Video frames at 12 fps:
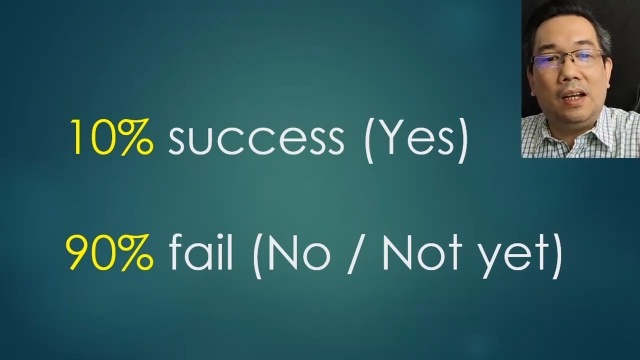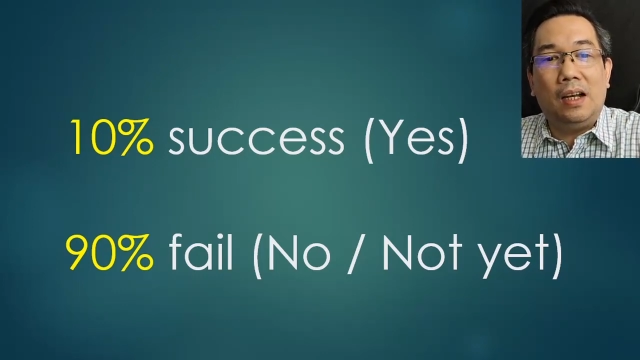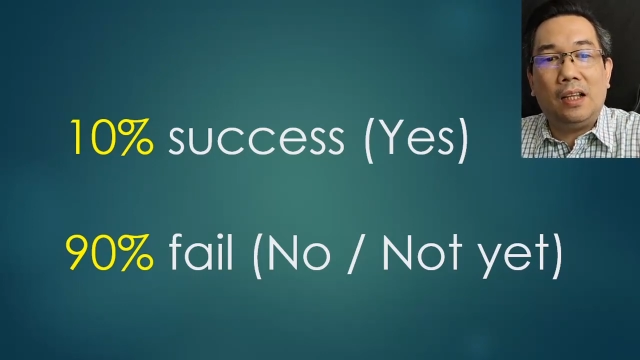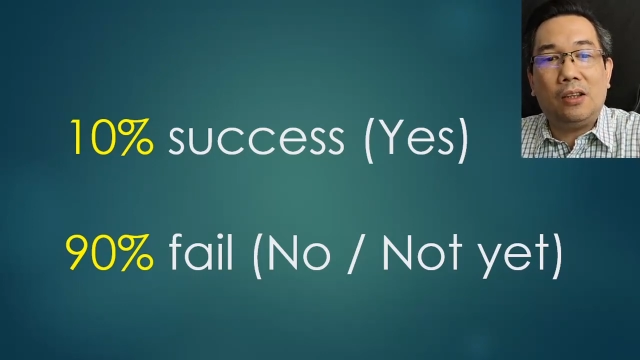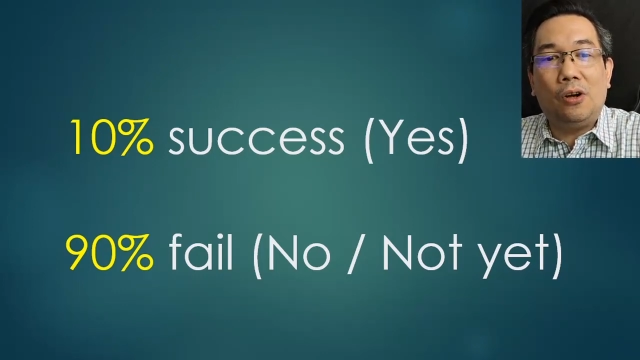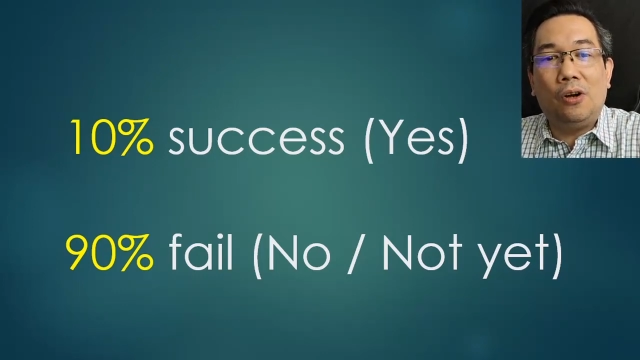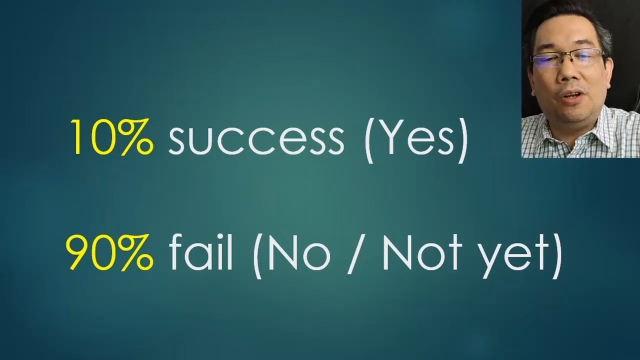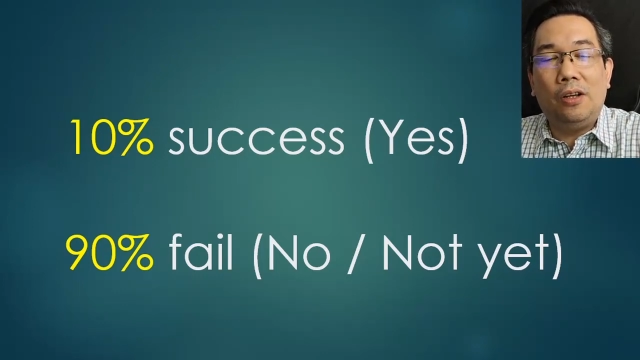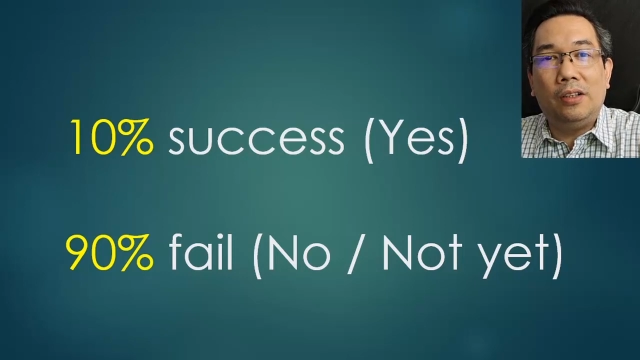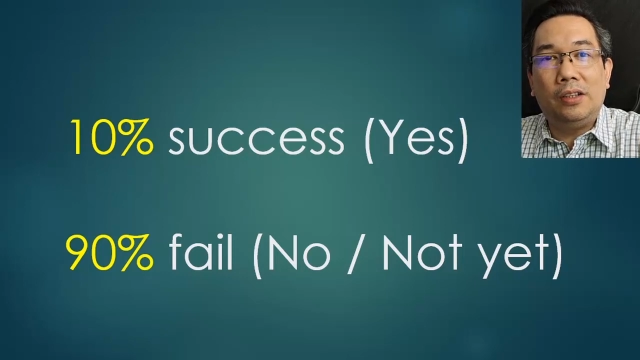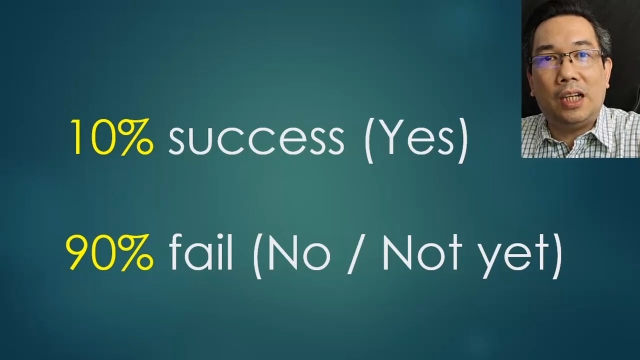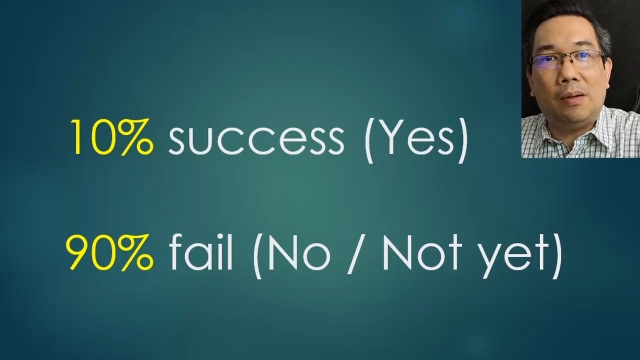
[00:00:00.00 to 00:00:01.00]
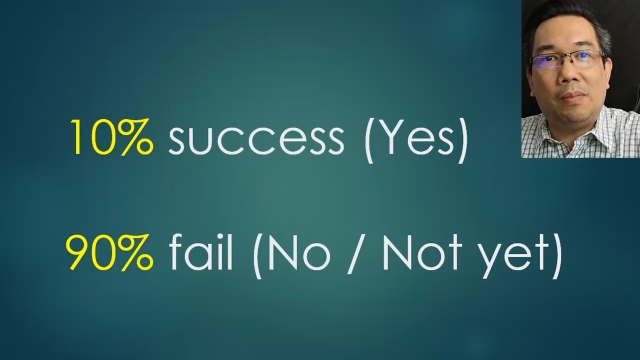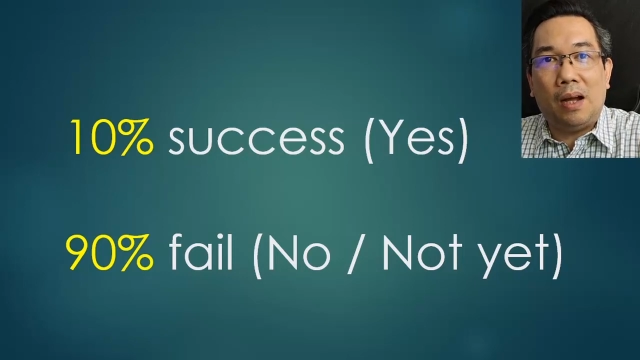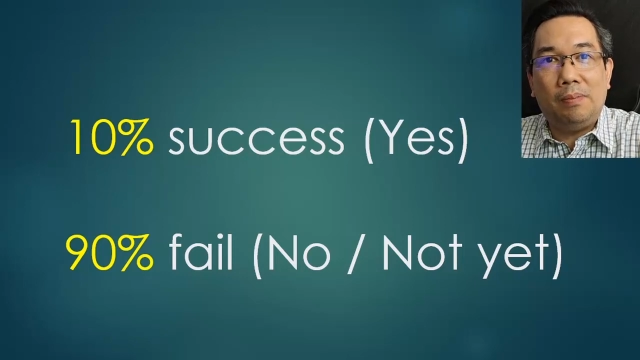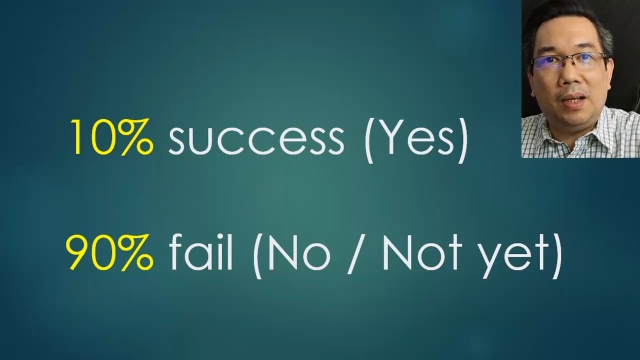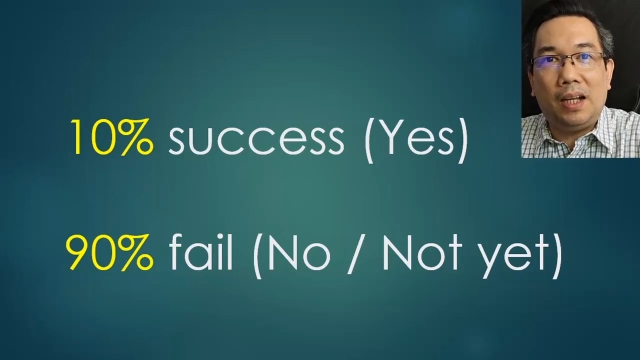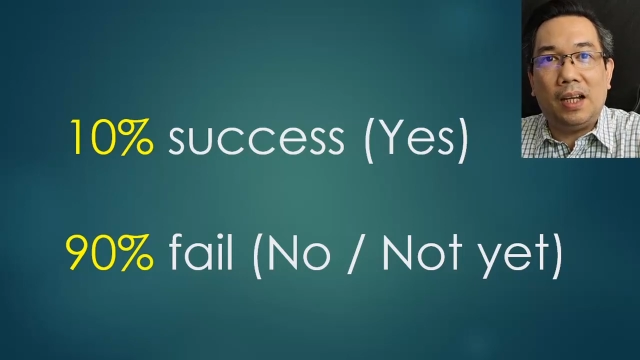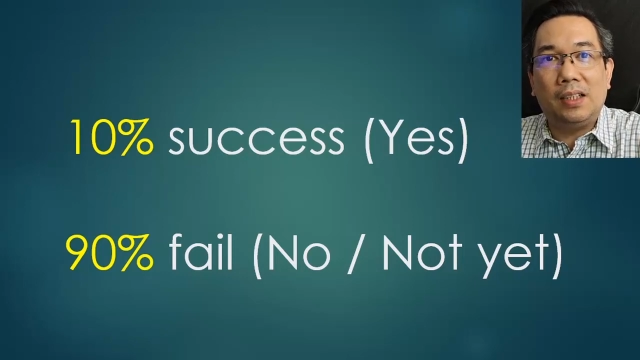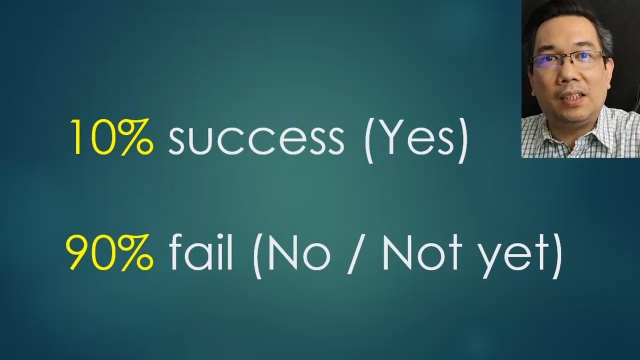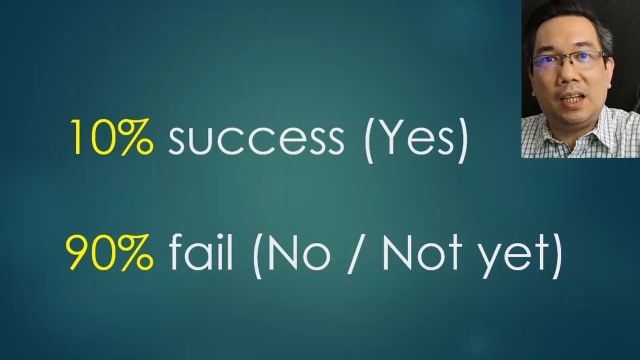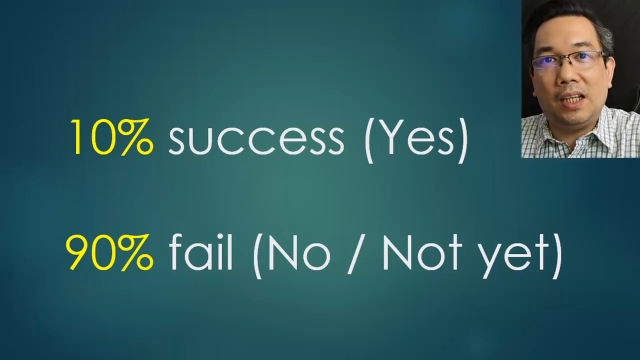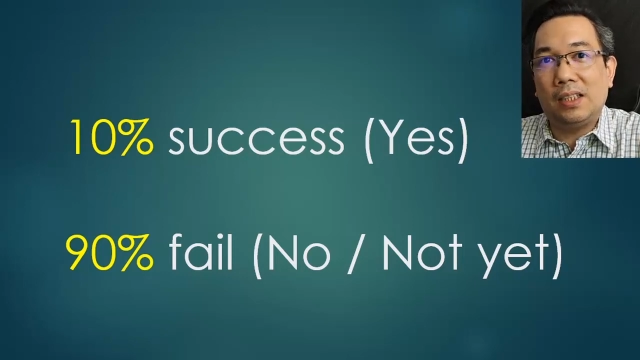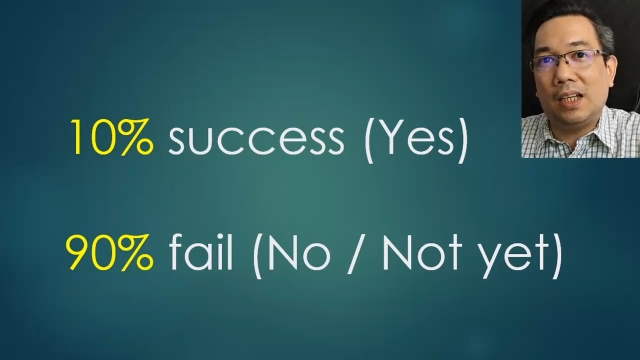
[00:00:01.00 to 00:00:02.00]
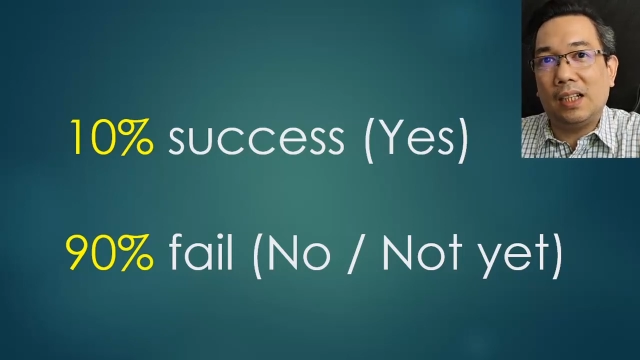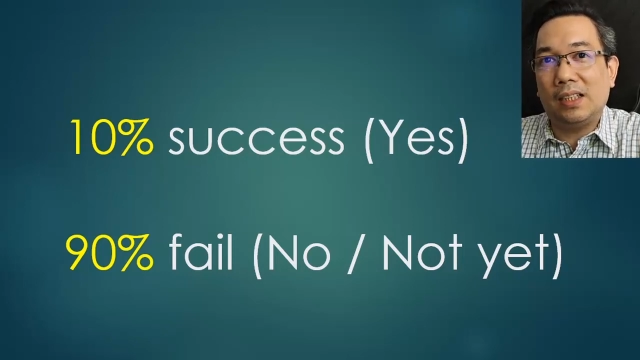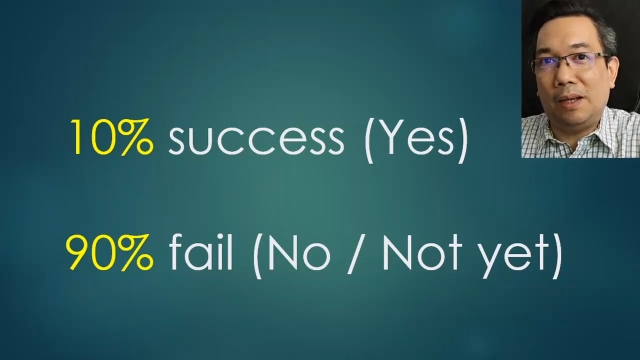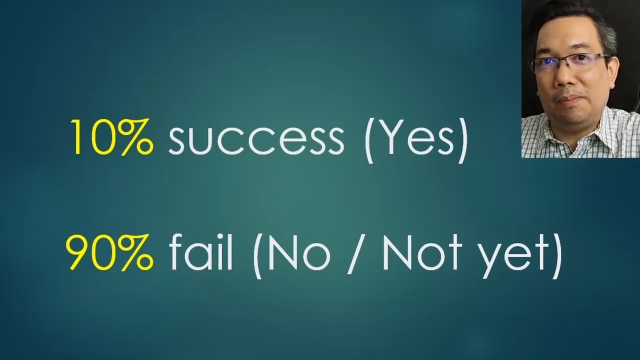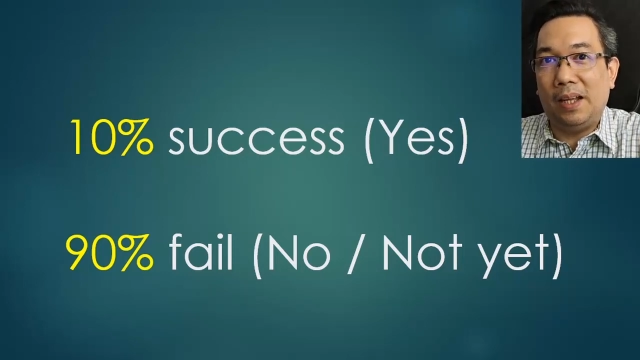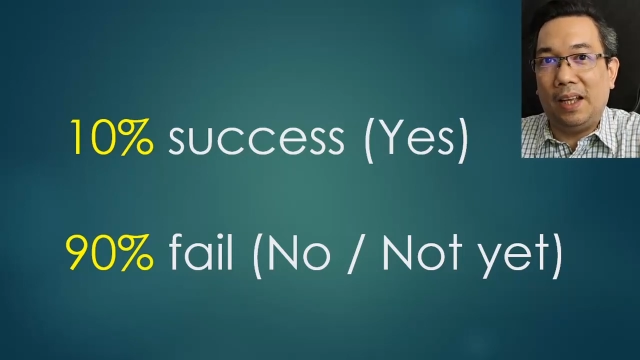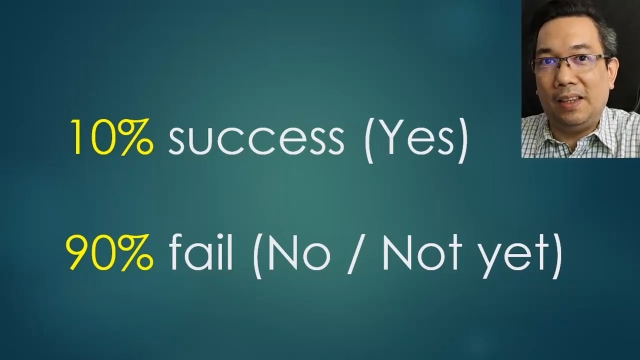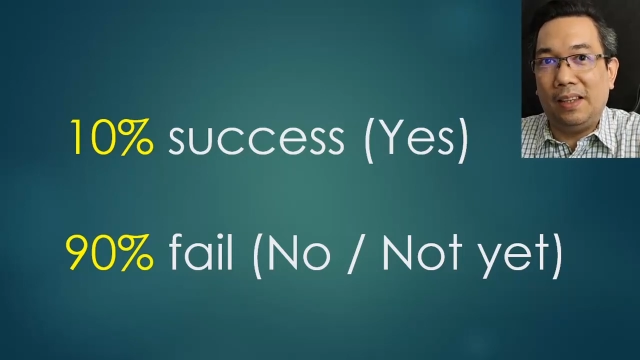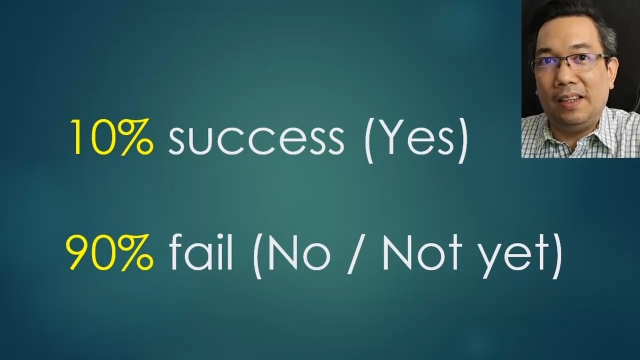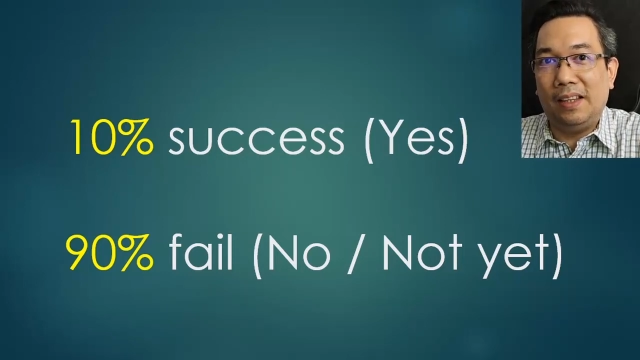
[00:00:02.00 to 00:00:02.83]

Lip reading: not all job applicants gets accepted,